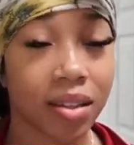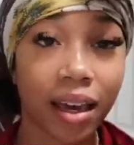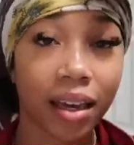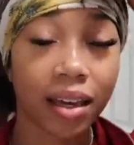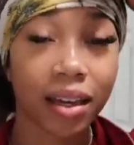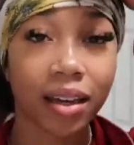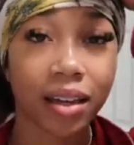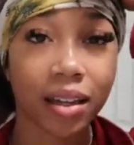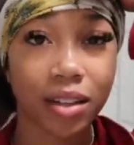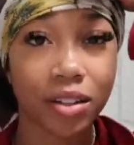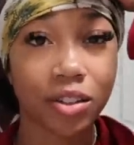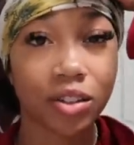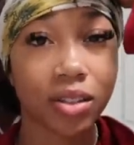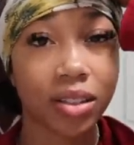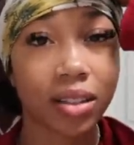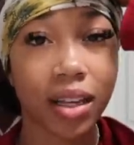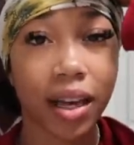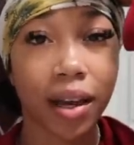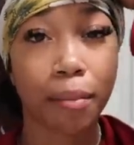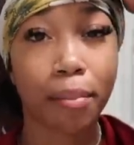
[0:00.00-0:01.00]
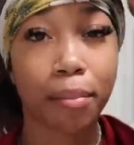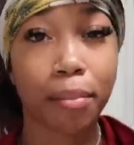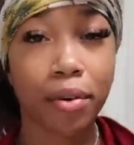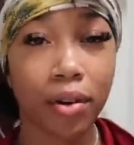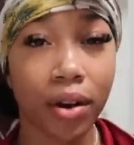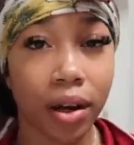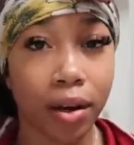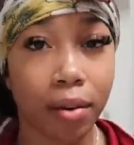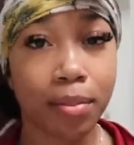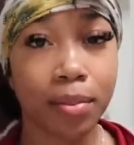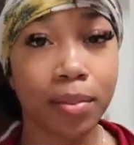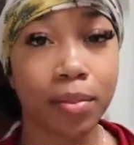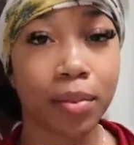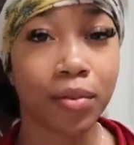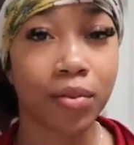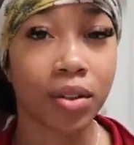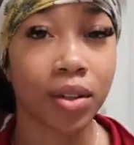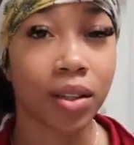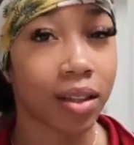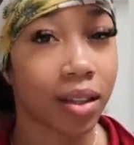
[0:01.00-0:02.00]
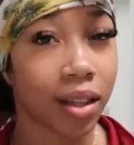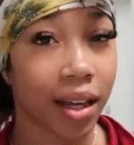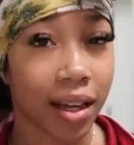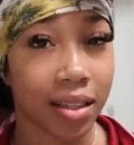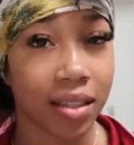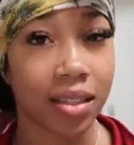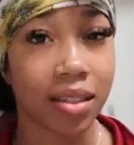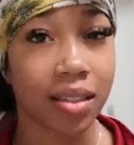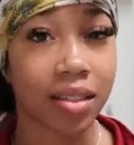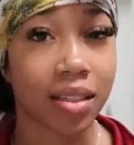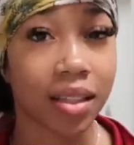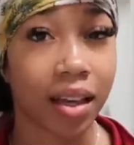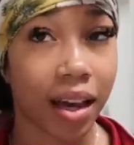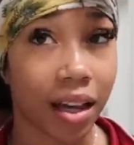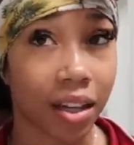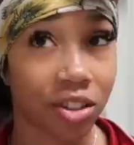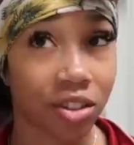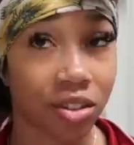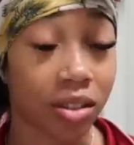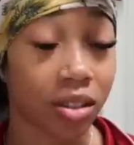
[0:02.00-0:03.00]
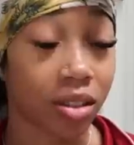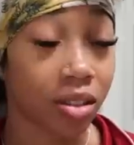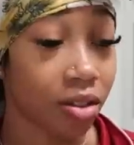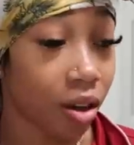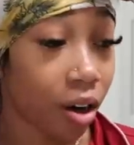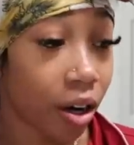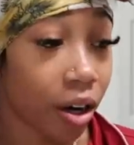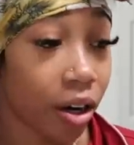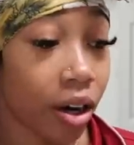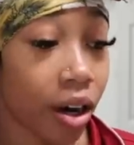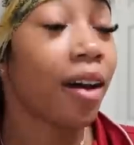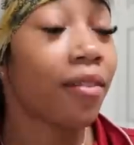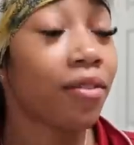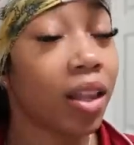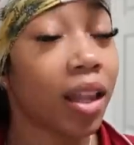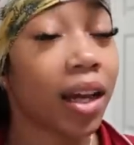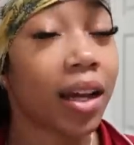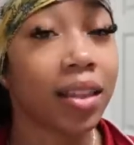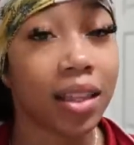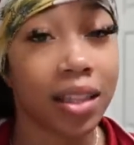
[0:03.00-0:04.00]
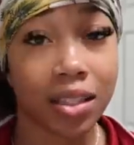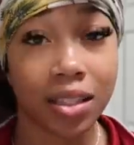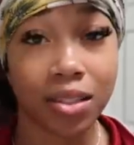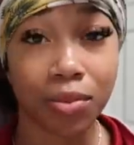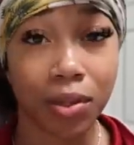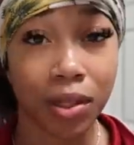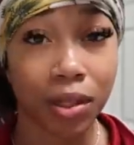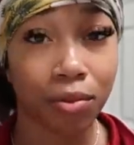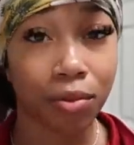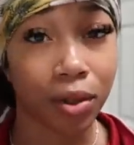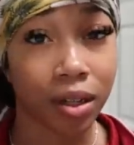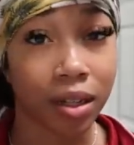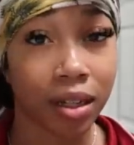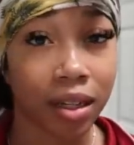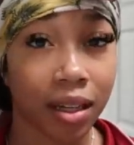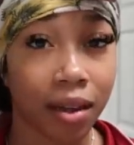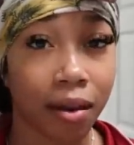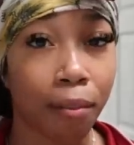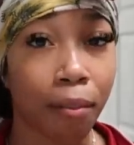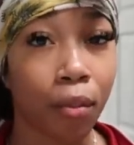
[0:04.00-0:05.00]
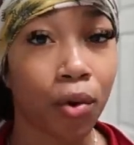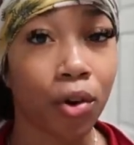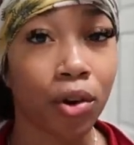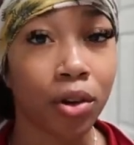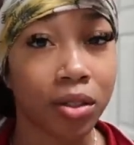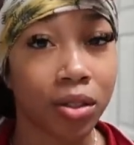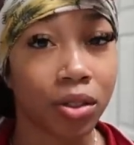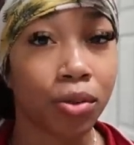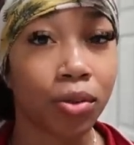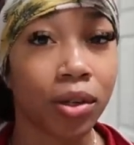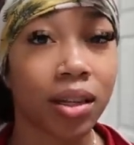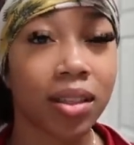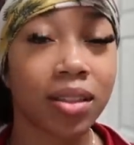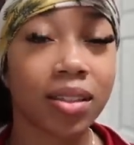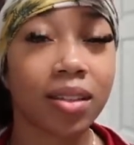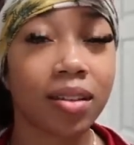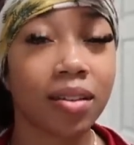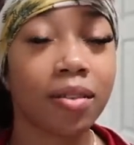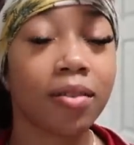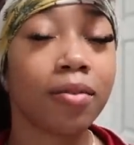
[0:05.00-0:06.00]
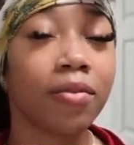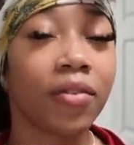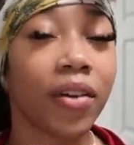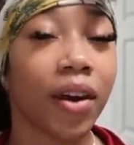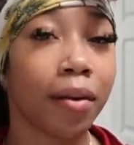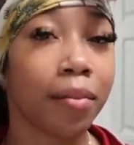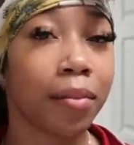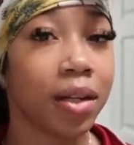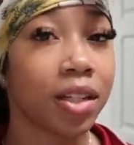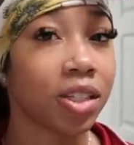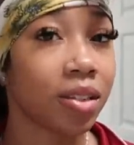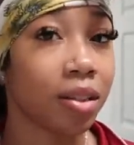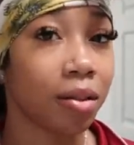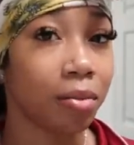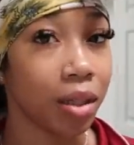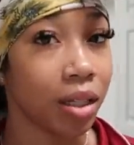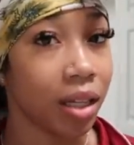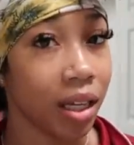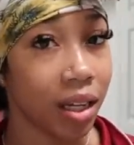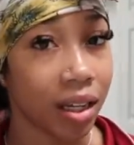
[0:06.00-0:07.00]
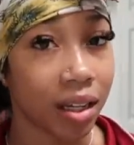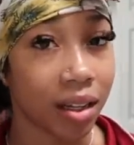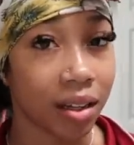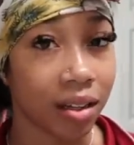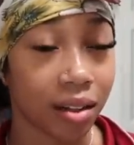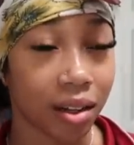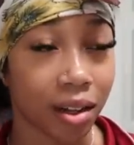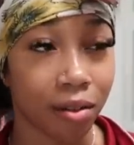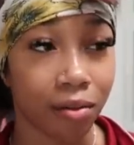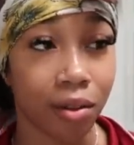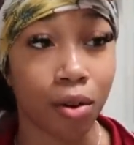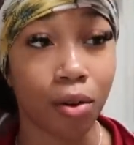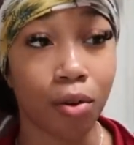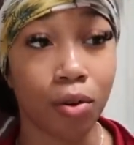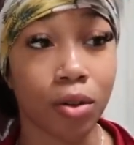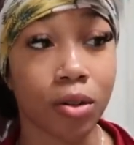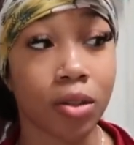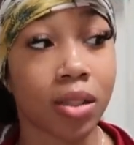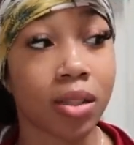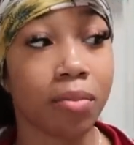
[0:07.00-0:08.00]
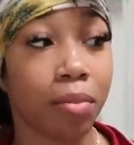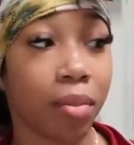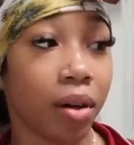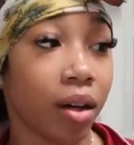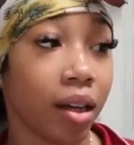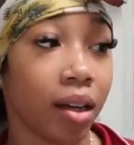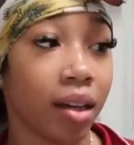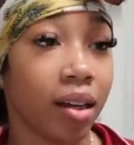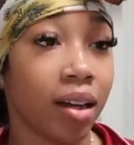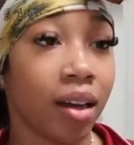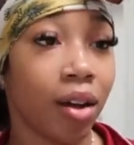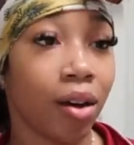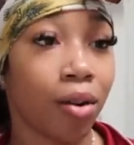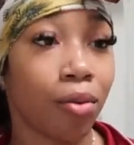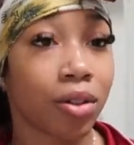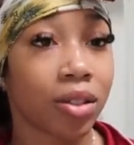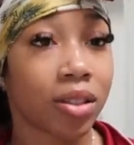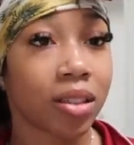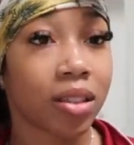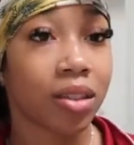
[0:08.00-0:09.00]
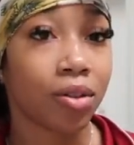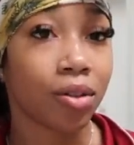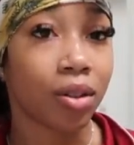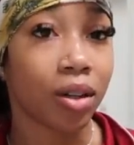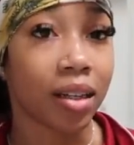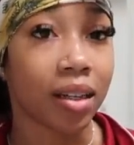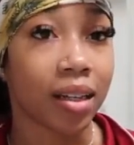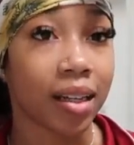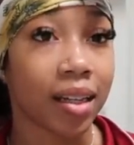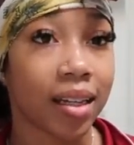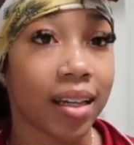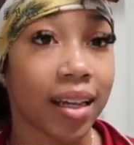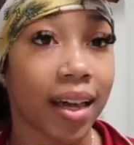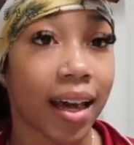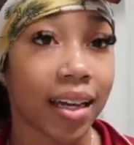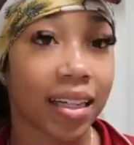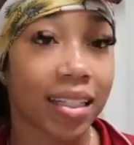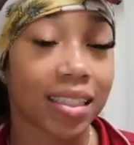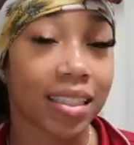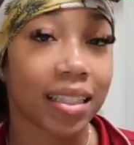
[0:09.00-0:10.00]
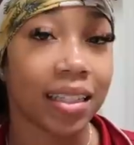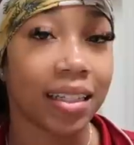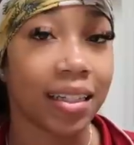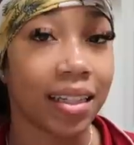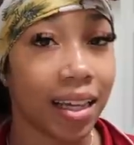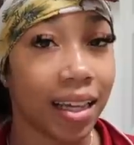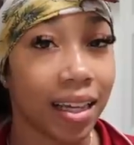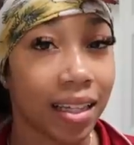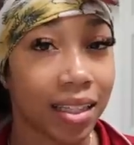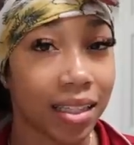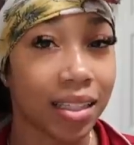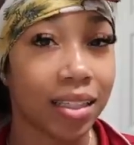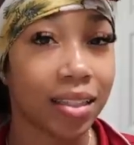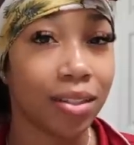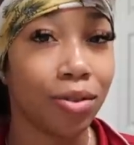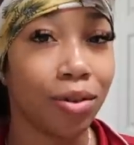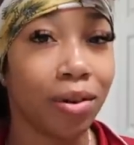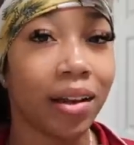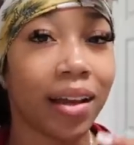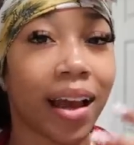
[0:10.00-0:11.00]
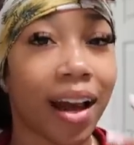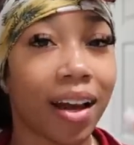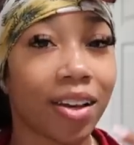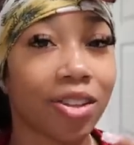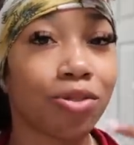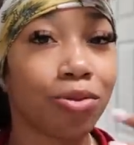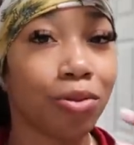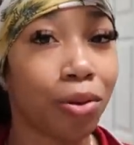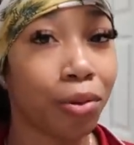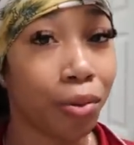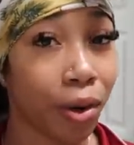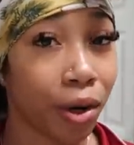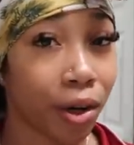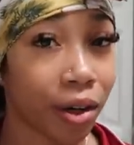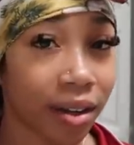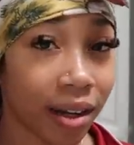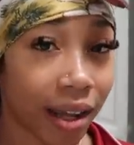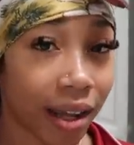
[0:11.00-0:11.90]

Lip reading: and just like prep before the classes actually start. I feel like this week we're gonna get more into it. It's still very much the beginning of the course, but we're still gonna actually get into doing actual work